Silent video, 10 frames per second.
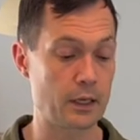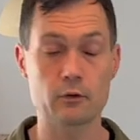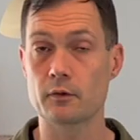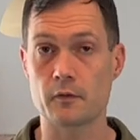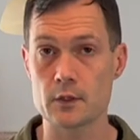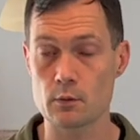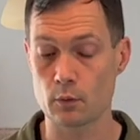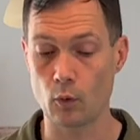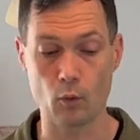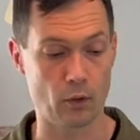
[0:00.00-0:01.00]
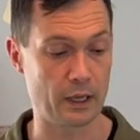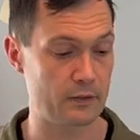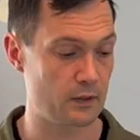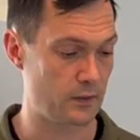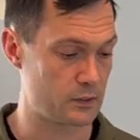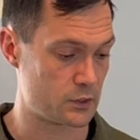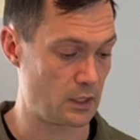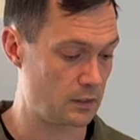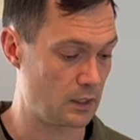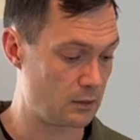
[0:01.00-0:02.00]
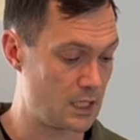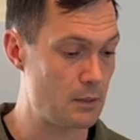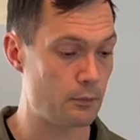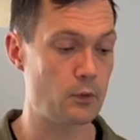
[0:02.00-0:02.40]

I don't think these would hold. I think that's, and they keep